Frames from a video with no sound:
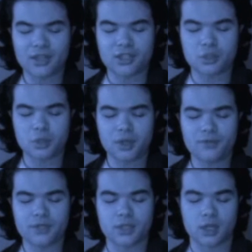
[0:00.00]
the 12th
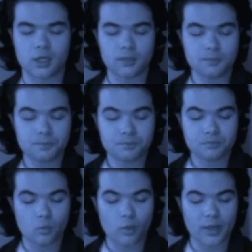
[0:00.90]
song,
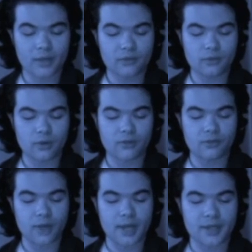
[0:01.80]
Waiting for a
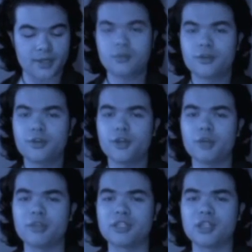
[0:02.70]
Friend, you're going to
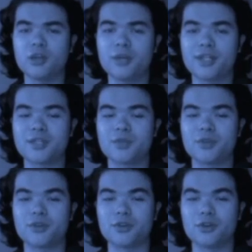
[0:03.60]
be slow dancing with
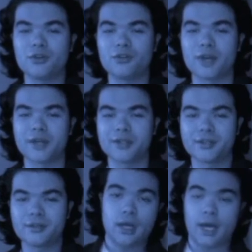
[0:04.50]
your girlfriend.
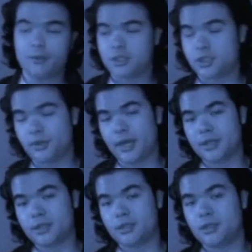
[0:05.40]
I would slow
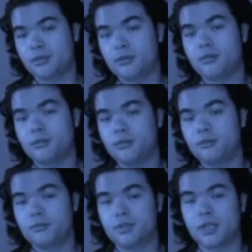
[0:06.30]
dance
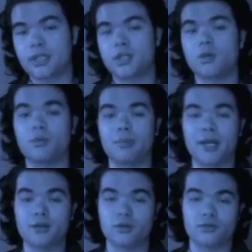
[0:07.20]
to that song with my
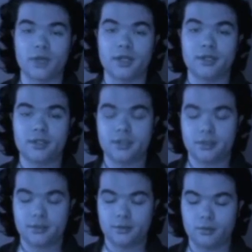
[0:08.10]
girlfriend
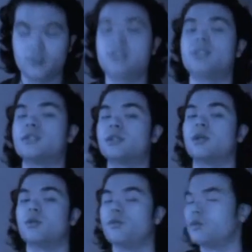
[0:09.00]
once this is
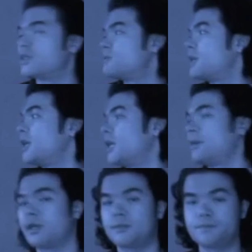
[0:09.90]
all over, this pandemic.